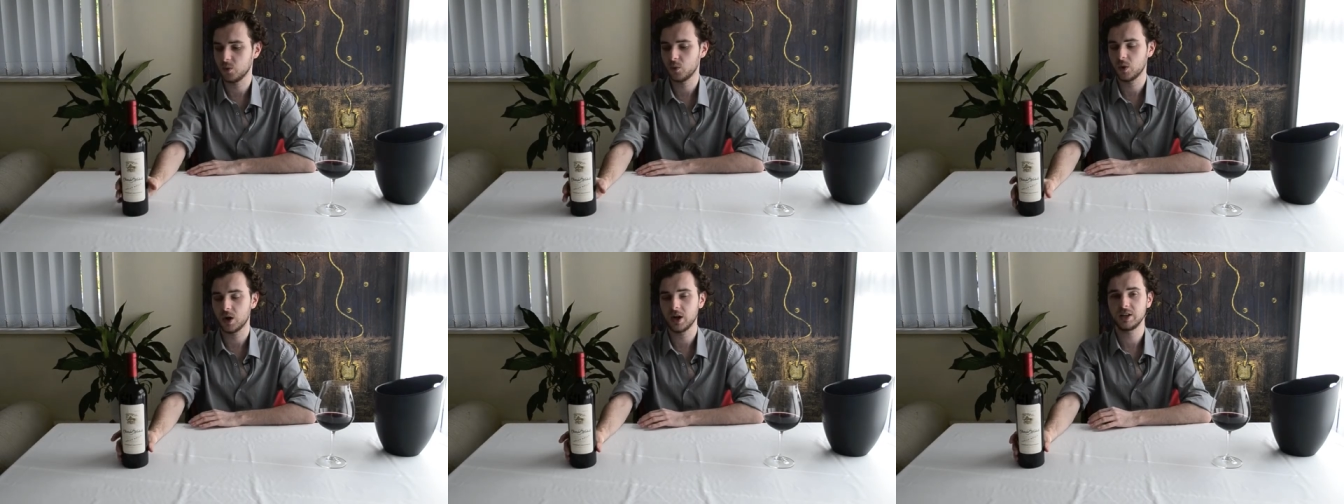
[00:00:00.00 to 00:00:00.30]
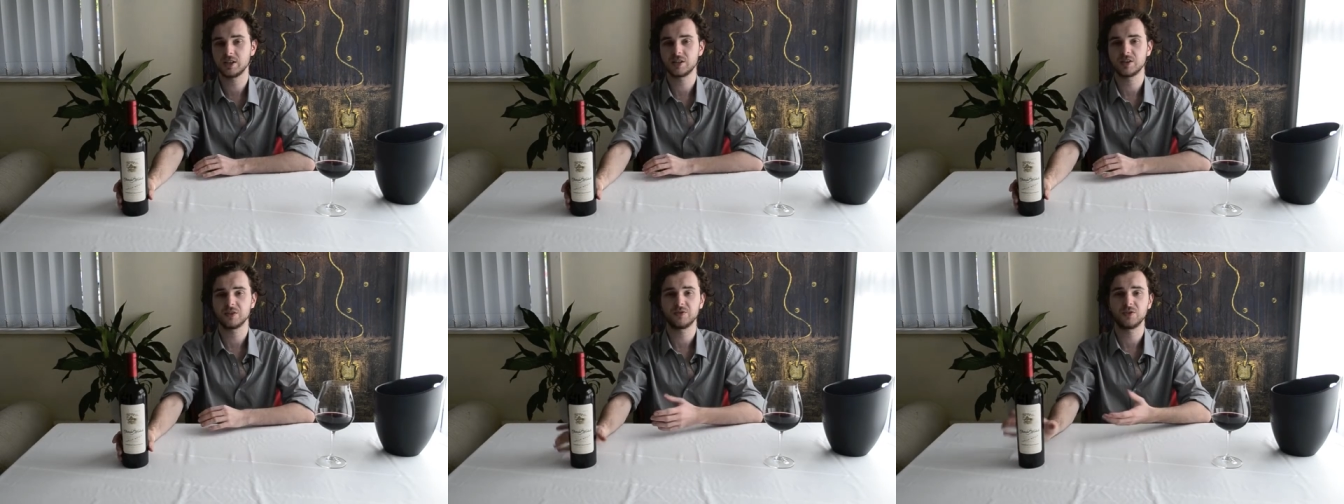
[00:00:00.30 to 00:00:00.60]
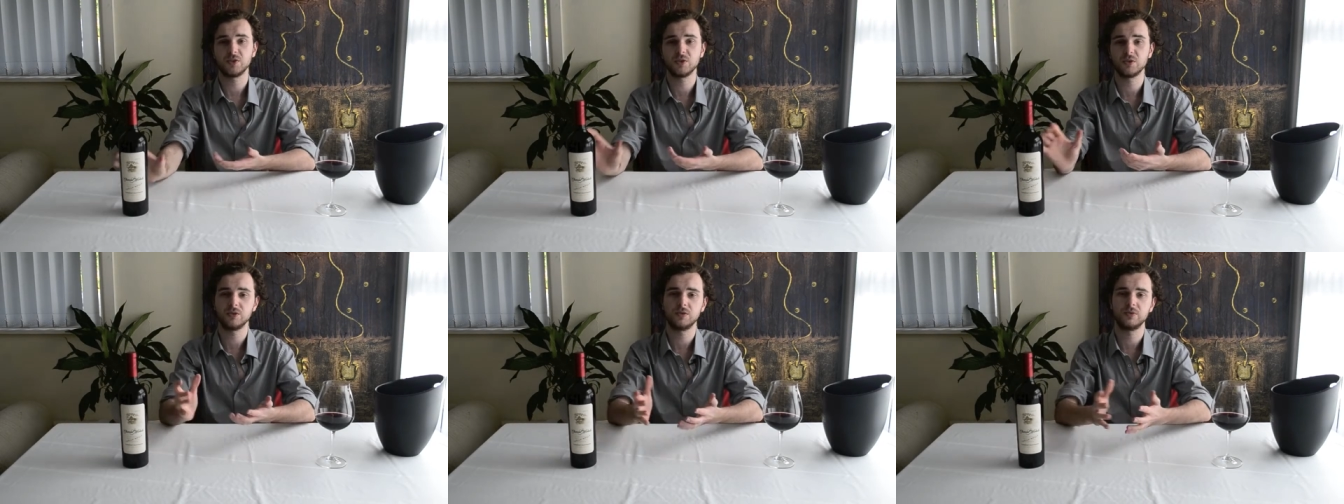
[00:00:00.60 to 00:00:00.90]
wines
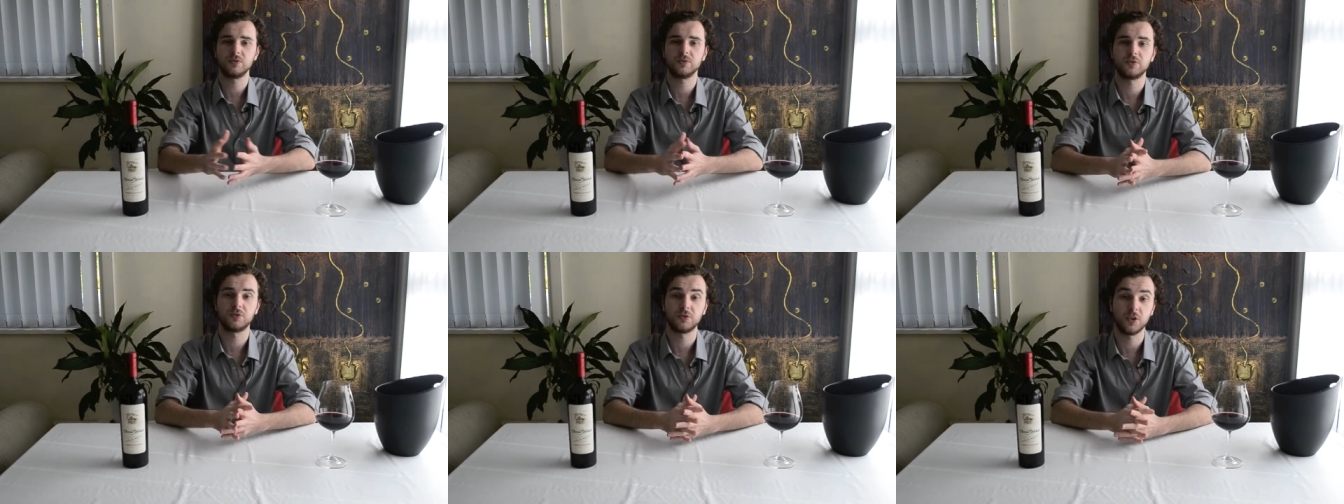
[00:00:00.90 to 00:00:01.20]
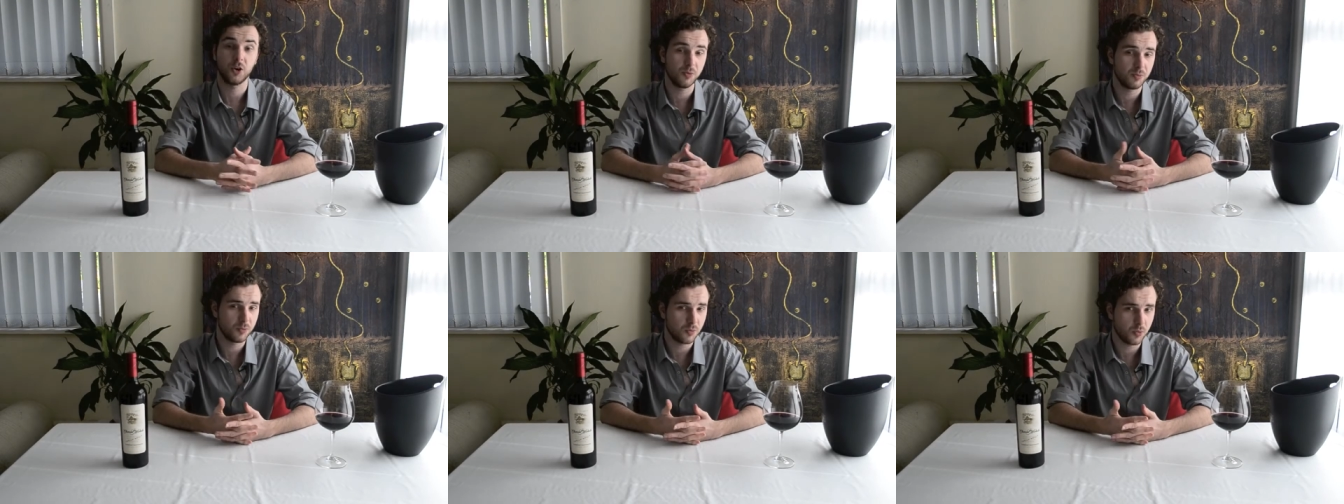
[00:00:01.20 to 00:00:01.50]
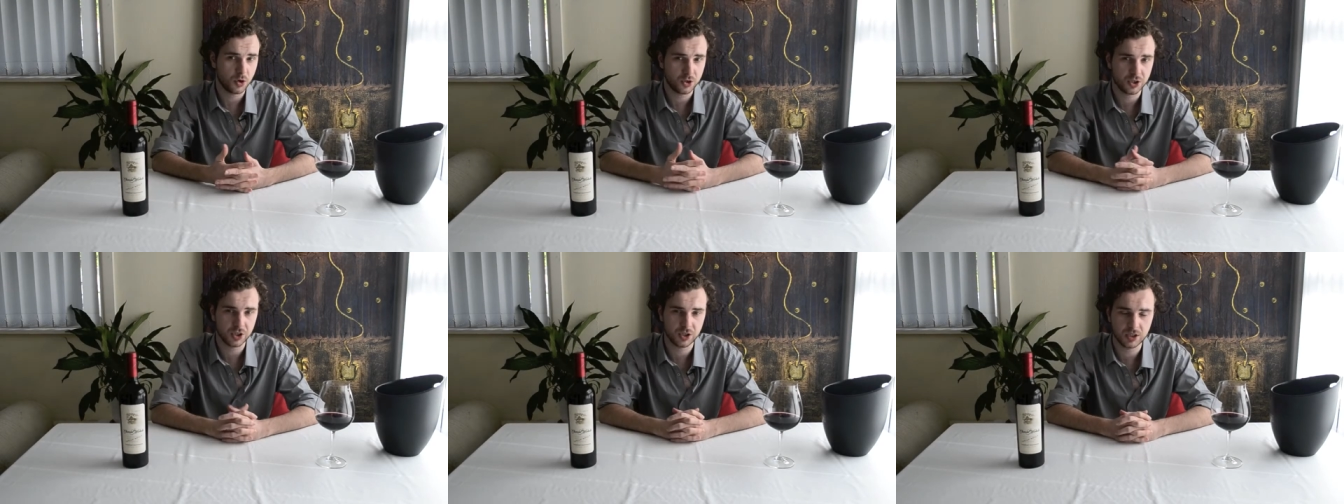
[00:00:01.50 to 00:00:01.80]
if you're
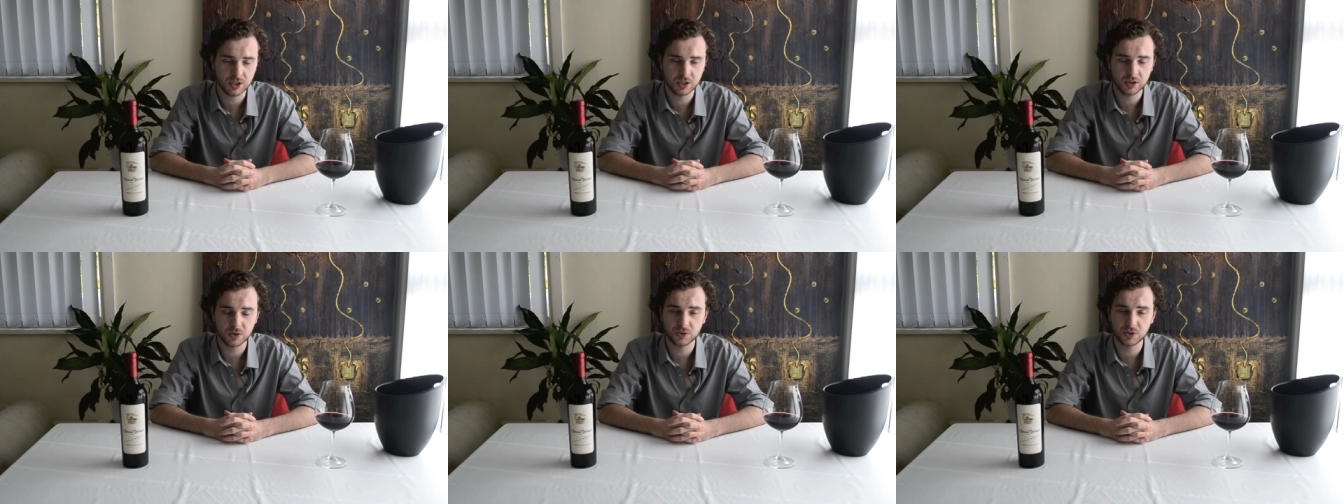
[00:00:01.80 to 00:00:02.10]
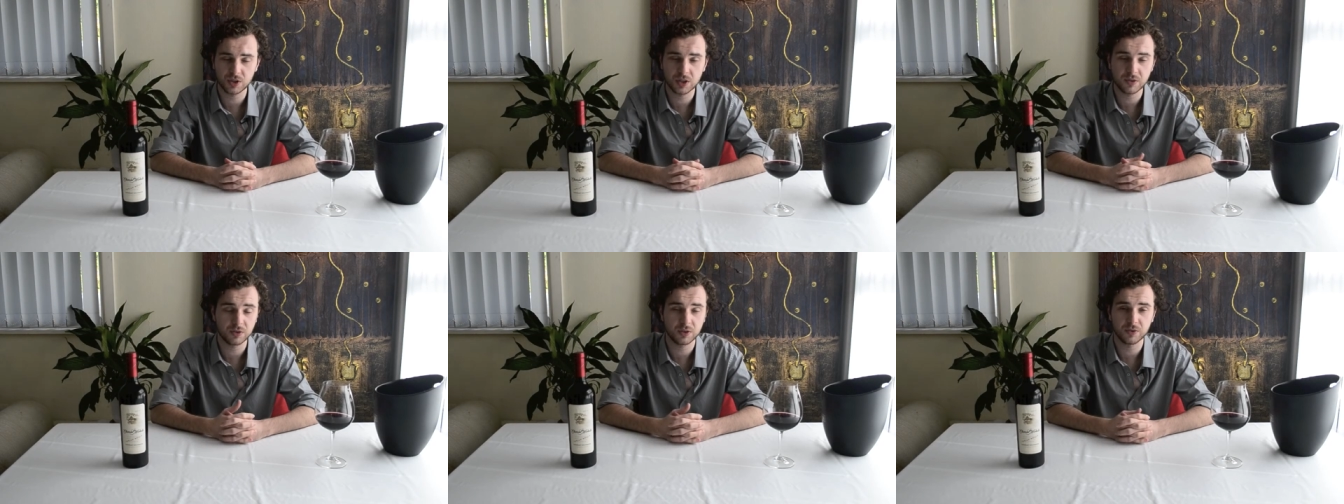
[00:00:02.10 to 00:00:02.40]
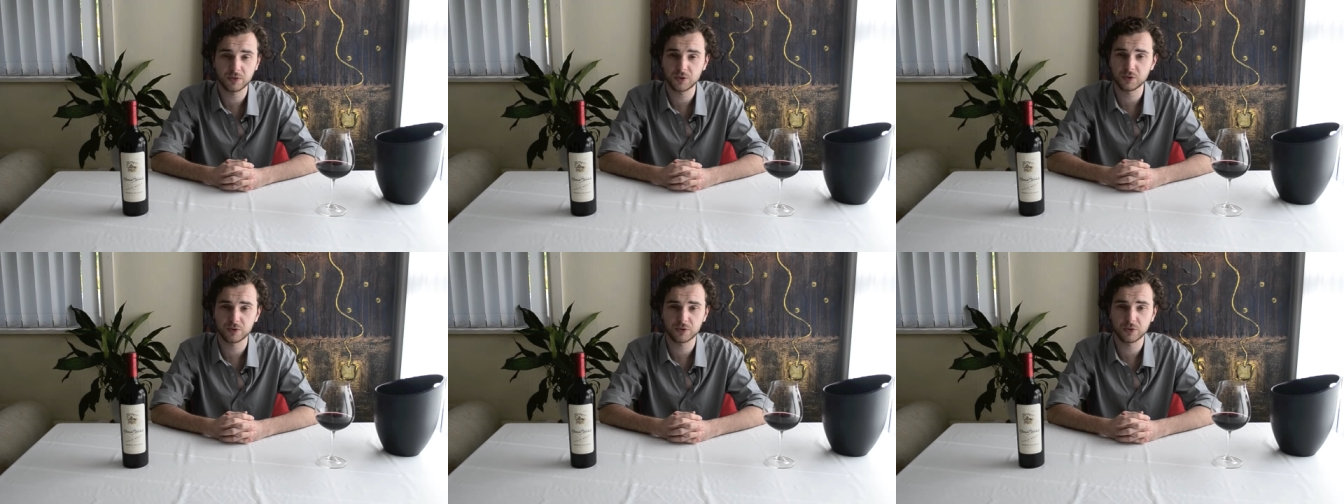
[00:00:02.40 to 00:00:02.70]
from Washington or
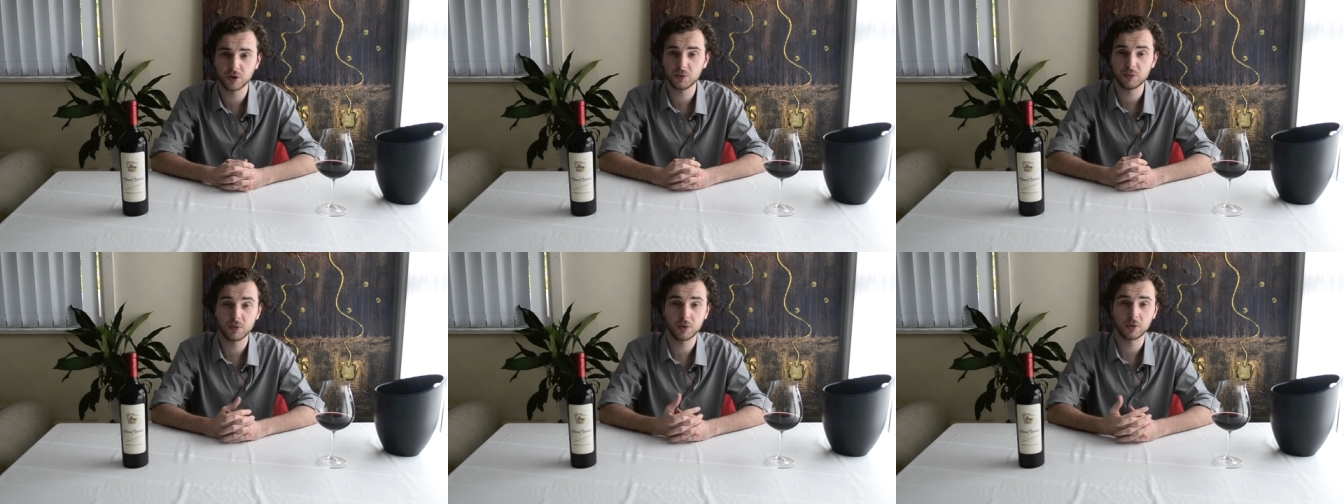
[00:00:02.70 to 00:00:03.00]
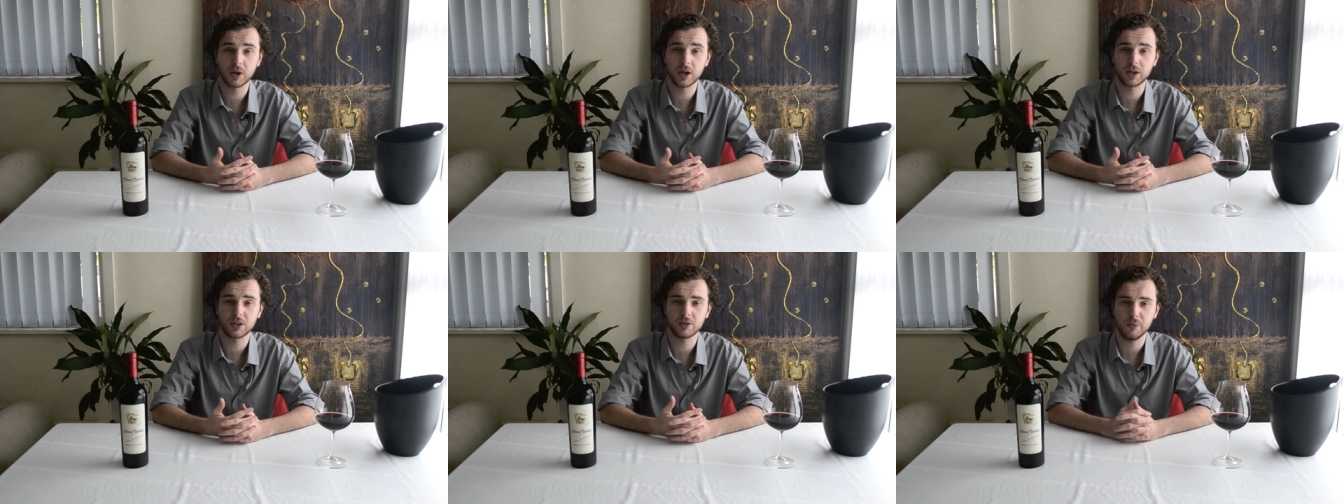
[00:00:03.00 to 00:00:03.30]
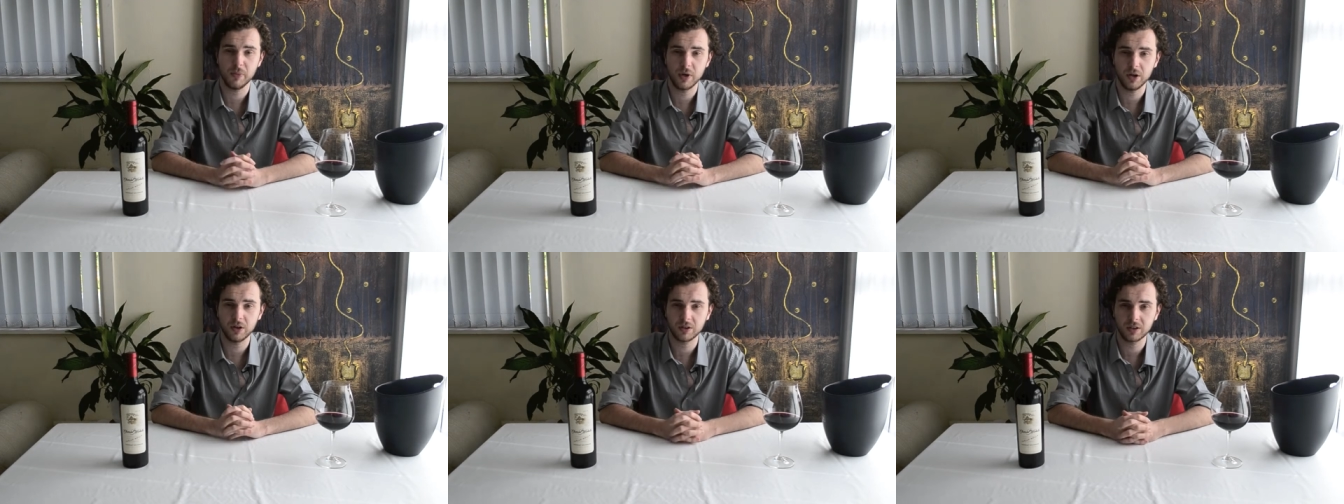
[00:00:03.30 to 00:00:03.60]
even if you're from
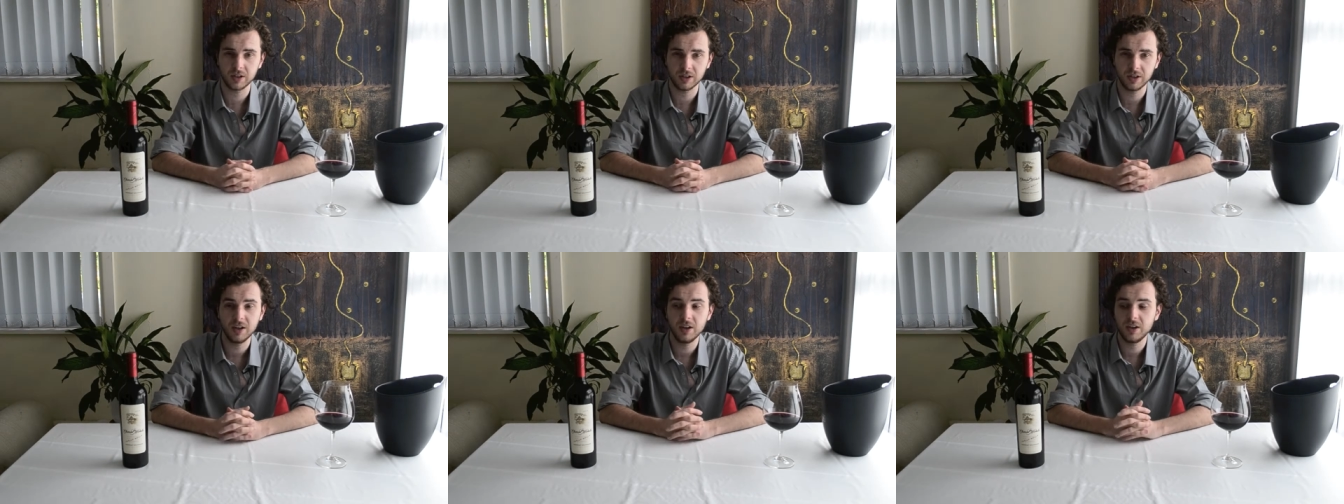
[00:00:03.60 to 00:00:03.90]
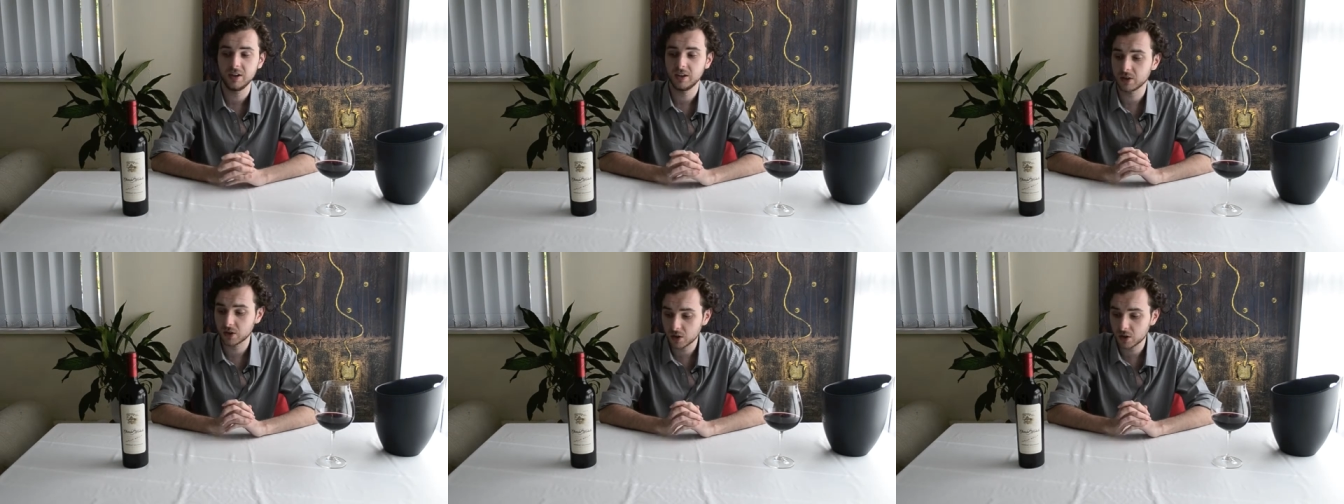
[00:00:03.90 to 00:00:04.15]
around America.